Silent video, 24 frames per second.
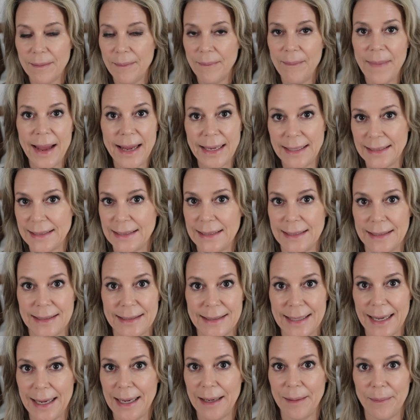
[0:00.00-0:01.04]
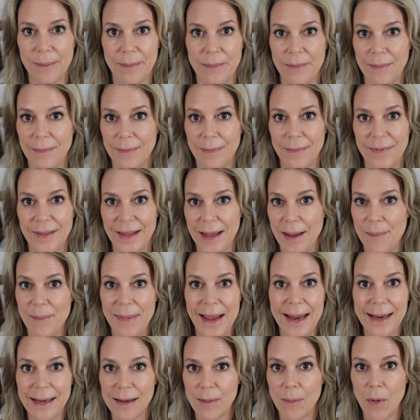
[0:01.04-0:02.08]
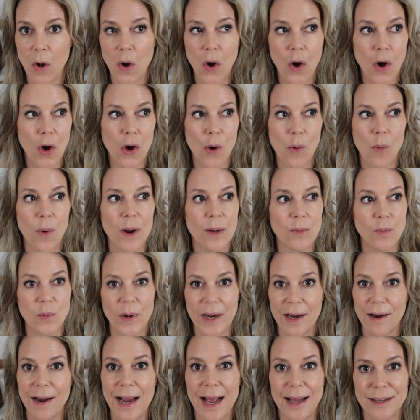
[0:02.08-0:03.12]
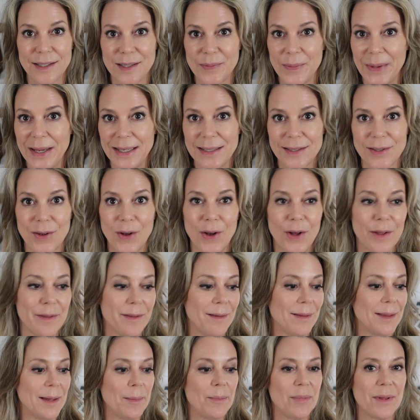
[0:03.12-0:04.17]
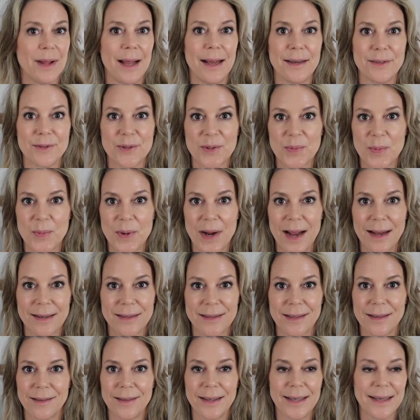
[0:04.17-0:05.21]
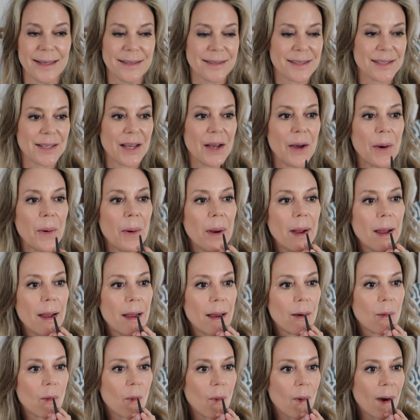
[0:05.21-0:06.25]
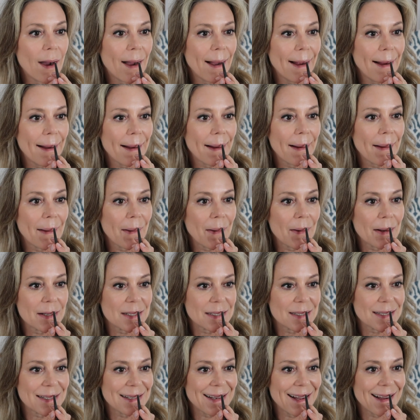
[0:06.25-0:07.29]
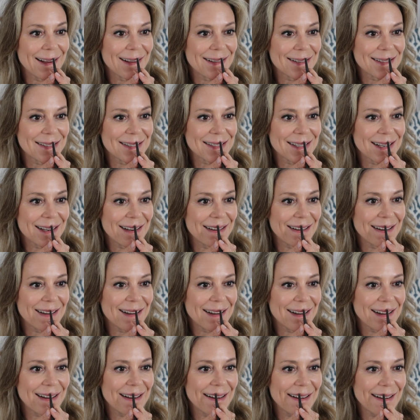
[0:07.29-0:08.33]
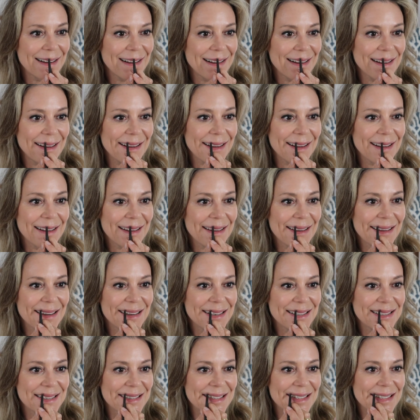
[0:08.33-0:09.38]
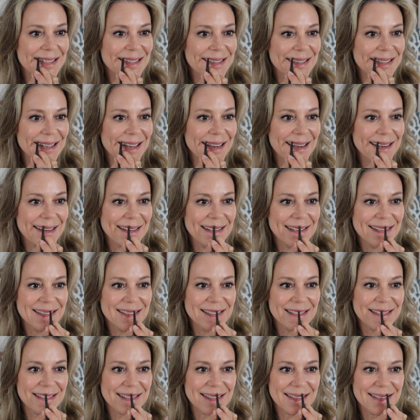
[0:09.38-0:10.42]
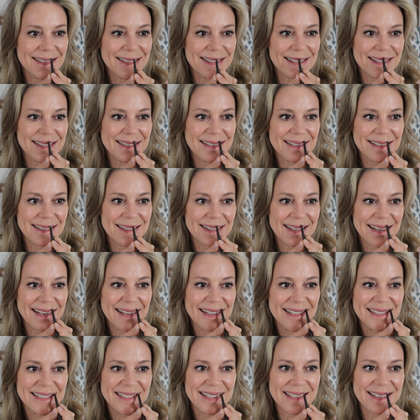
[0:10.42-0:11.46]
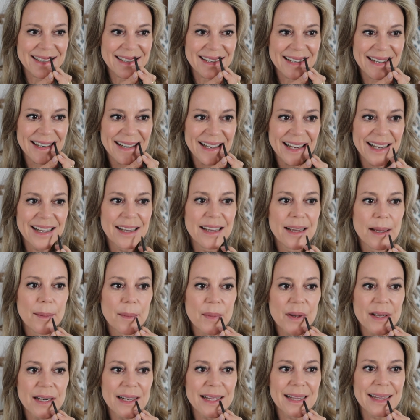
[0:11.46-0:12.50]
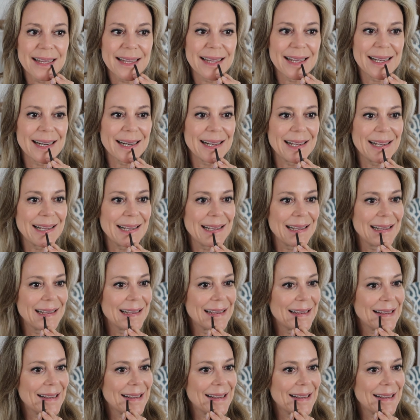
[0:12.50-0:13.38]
makes the same, they make them all. One warehouse makes all the lip liners practically. So why go to Chanel? So I usually just like to put a little